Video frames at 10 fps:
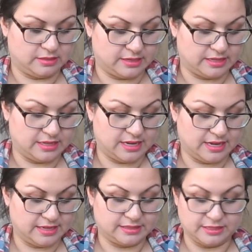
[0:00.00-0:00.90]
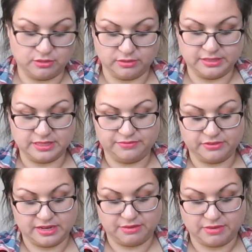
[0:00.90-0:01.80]
And yes, I totally did
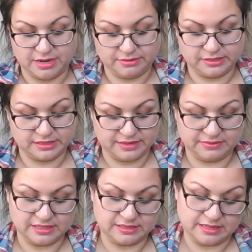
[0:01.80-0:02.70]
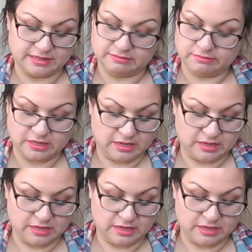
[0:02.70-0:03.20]
forget what I received because then